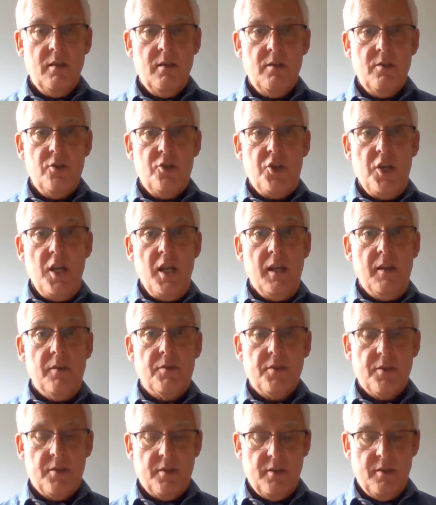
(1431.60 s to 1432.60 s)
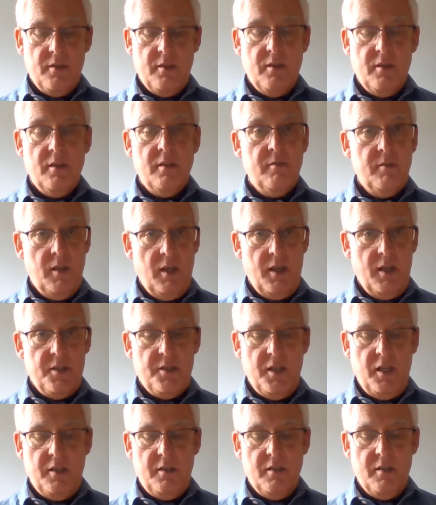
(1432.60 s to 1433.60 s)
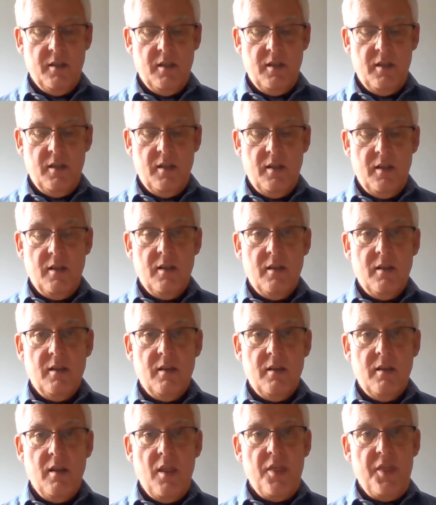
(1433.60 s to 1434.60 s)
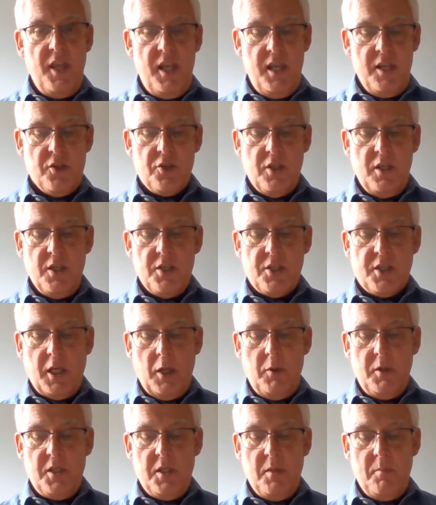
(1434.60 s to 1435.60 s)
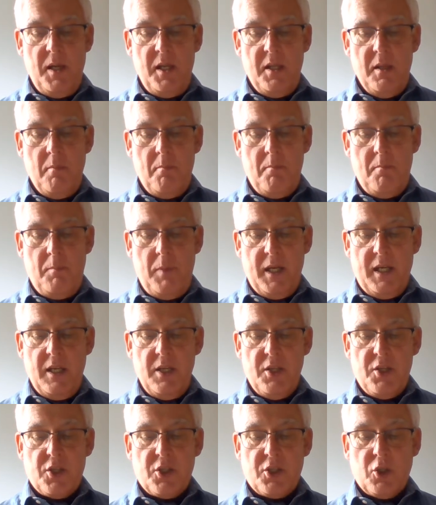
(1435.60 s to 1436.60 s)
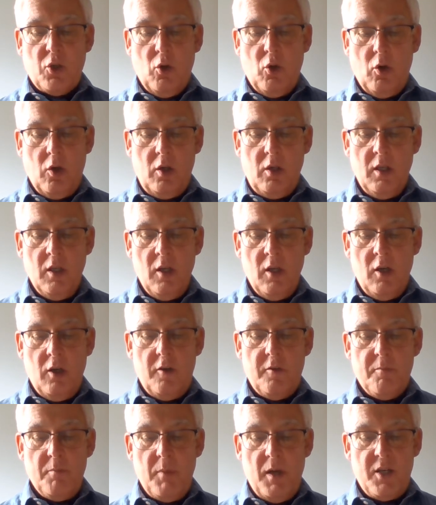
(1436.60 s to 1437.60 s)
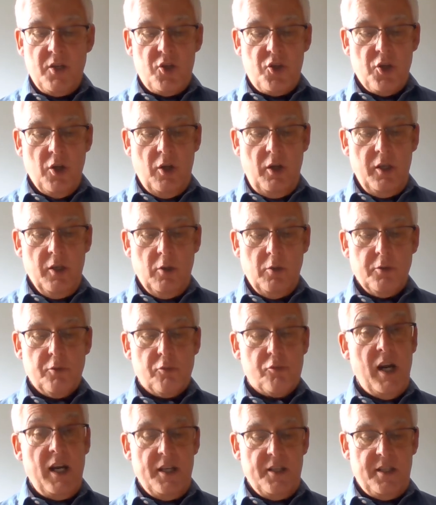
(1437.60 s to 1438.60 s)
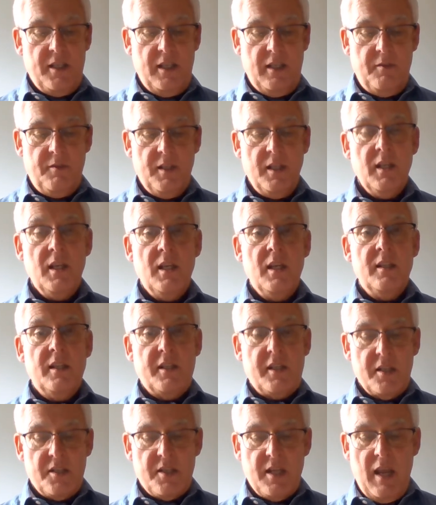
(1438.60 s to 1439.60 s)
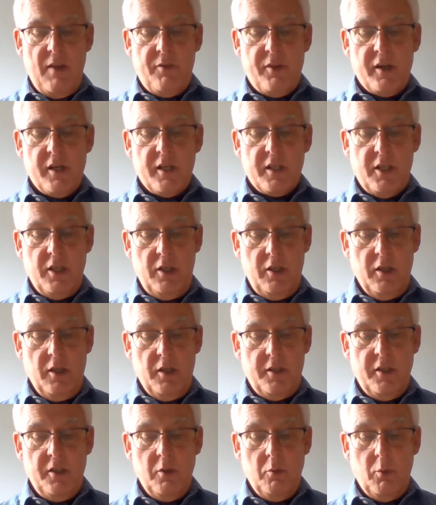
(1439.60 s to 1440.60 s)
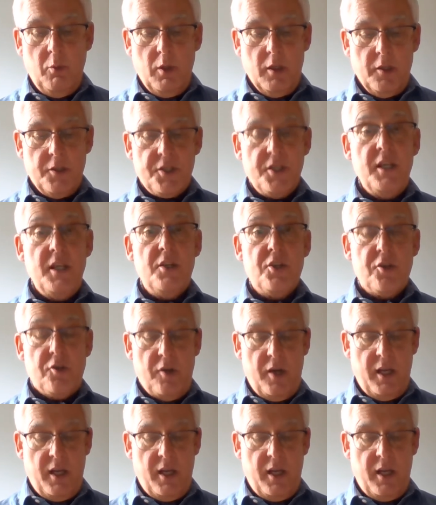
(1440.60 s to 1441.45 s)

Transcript: Jeeves, I said, this is going to be the biggest score off my jolly old relative that has ever occurred in the world's history.